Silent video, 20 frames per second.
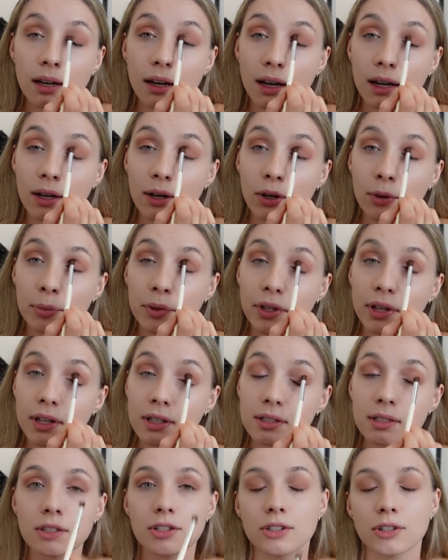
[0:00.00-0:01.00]
I hope you
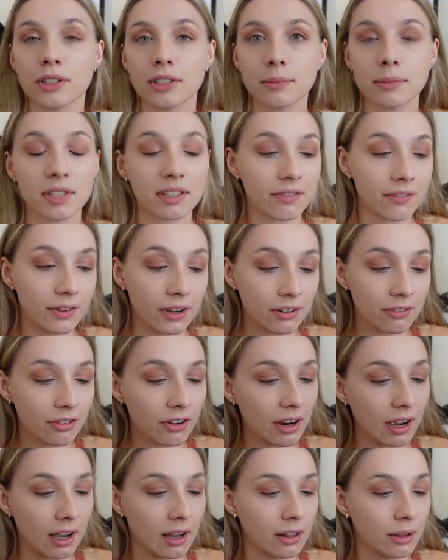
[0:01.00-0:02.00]
guys are doing something fun for
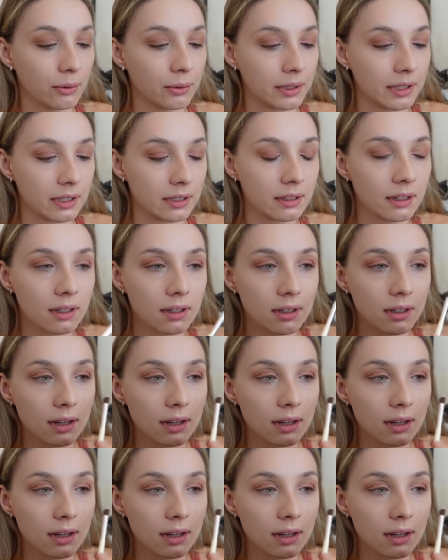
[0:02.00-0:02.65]
Halloween.